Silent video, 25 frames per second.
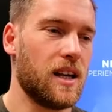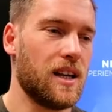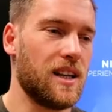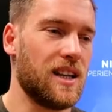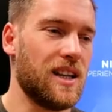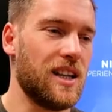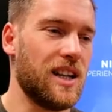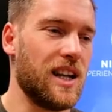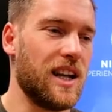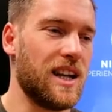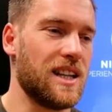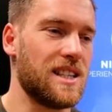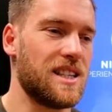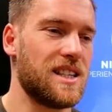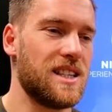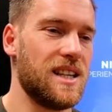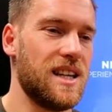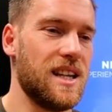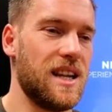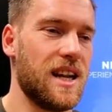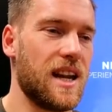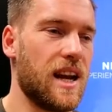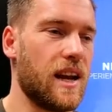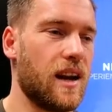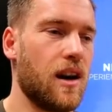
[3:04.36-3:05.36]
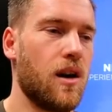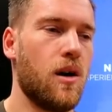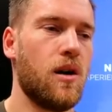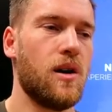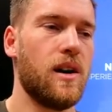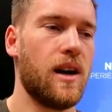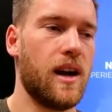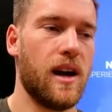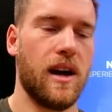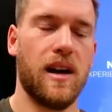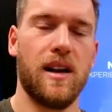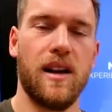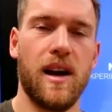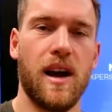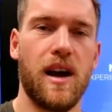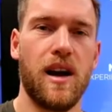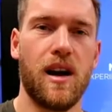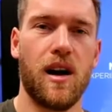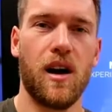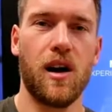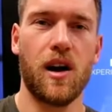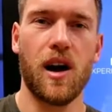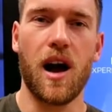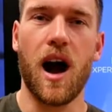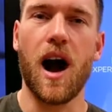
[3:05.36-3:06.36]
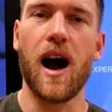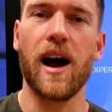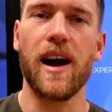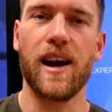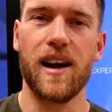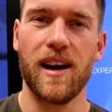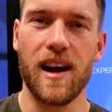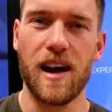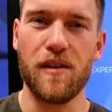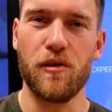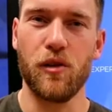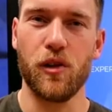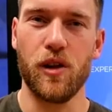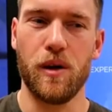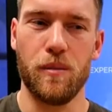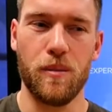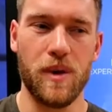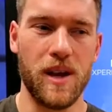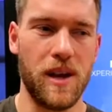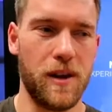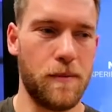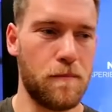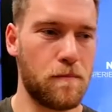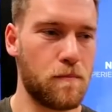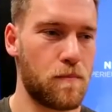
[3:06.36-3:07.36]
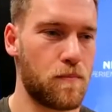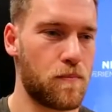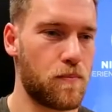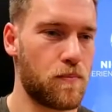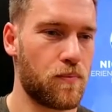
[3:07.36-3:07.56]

you then see like, oh, they are a higher level than me.